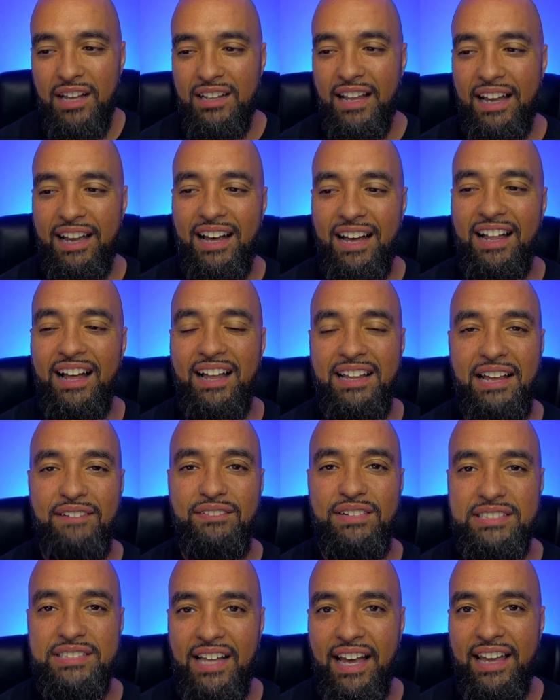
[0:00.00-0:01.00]
Like, I love
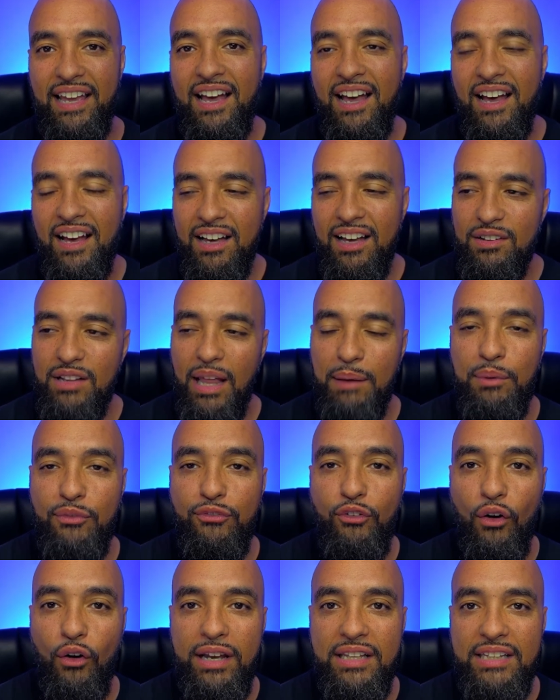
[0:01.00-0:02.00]
it. He's like,
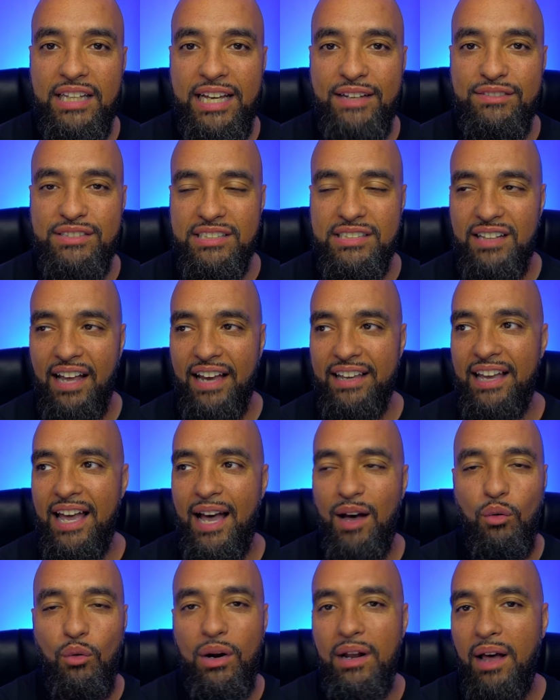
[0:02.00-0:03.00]
before he leaves, he's like,
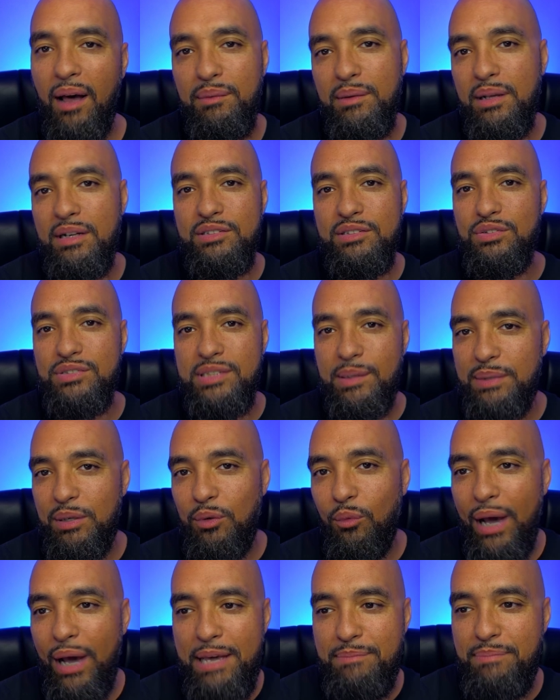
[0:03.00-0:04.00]
yeah, I'm going to do
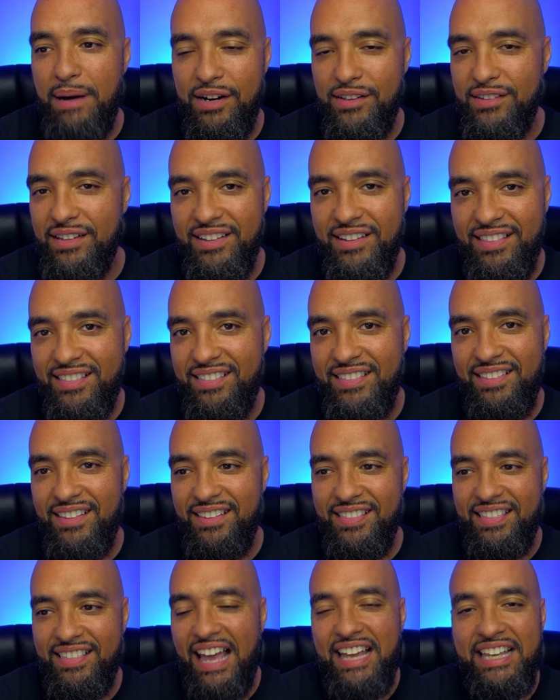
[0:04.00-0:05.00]
something way better than
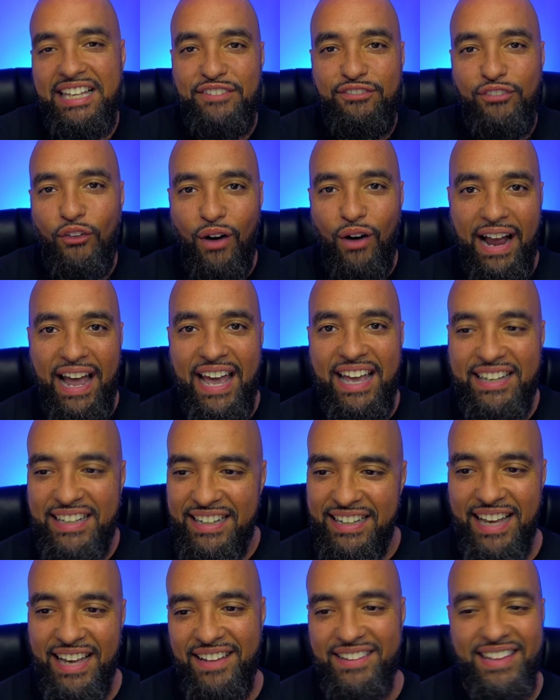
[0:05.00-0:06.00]
thank you for a
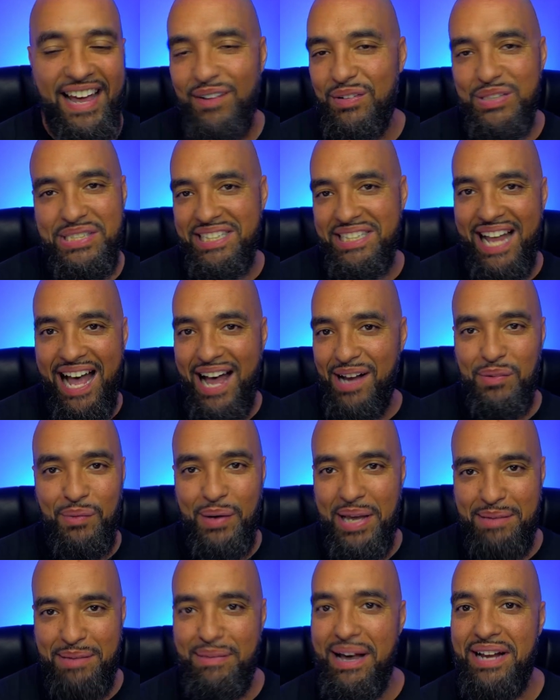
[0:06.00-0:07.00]
hanky. And that was not
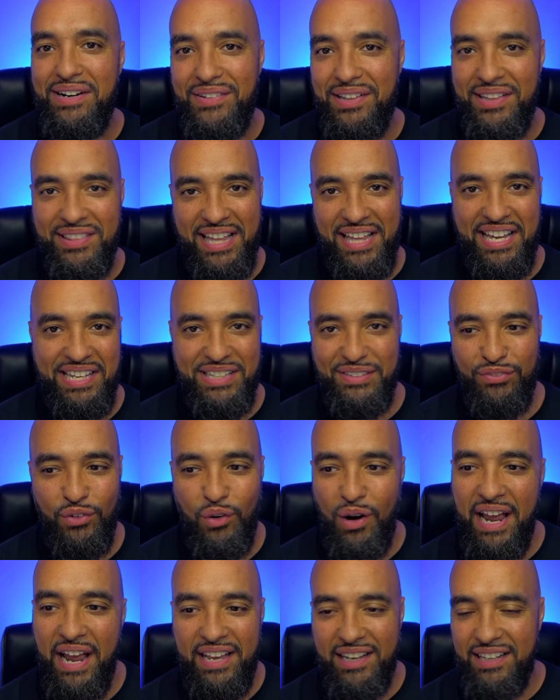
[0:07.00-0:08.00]
way better than thank you
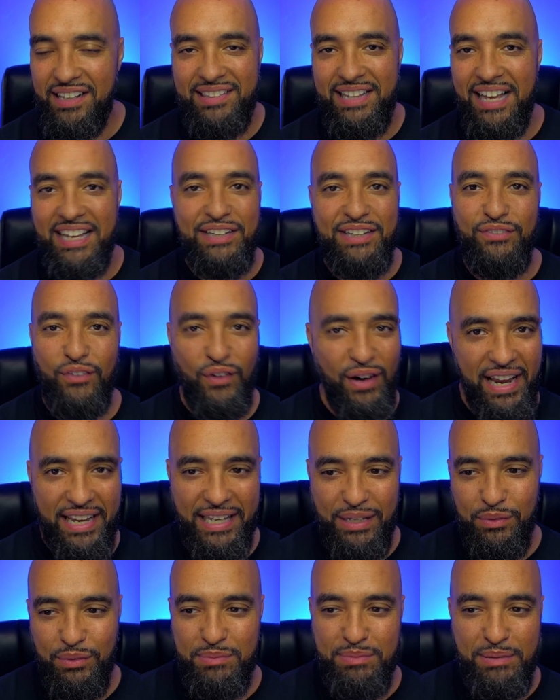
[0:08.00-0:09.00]
for a hanky. Thank you for a
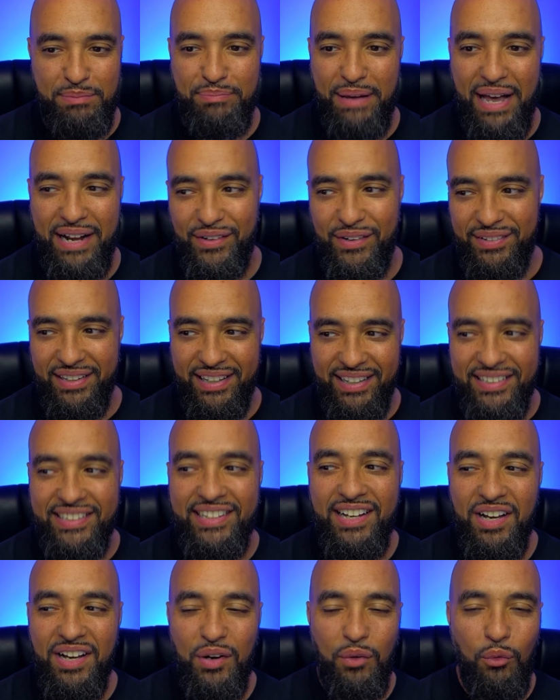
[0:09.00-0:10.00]
hanky would have been better than
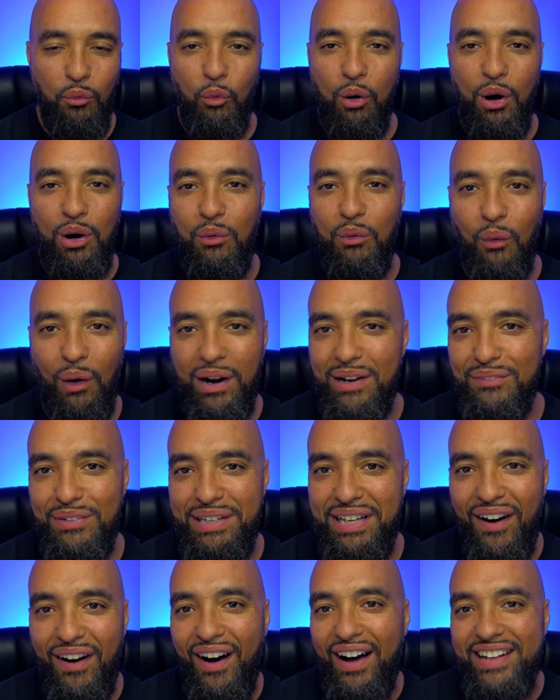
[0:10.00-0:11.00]
what if
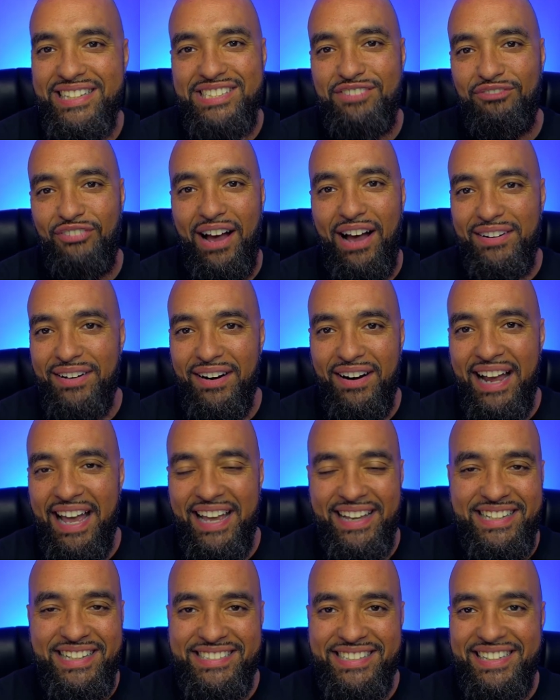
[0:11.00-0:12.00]
we all just found our
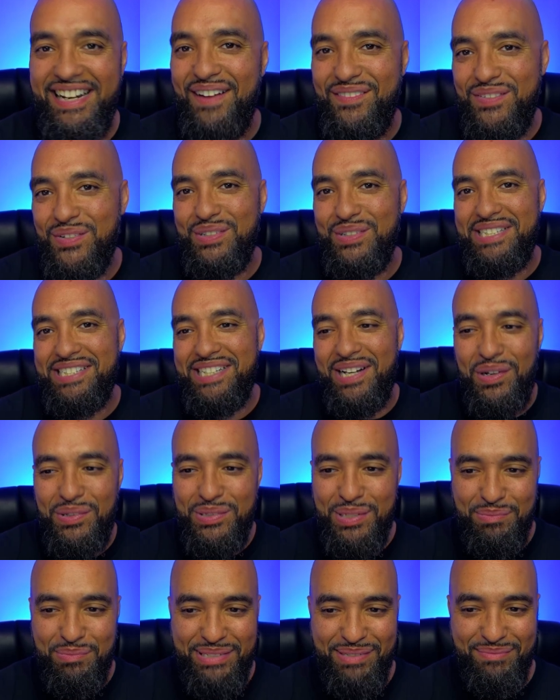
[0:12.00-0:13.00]
hankies and everyone showed
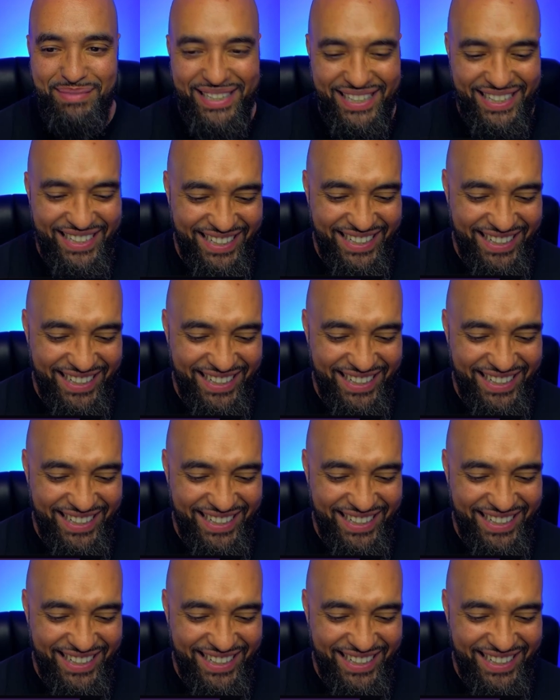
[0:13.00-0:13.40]
them to me?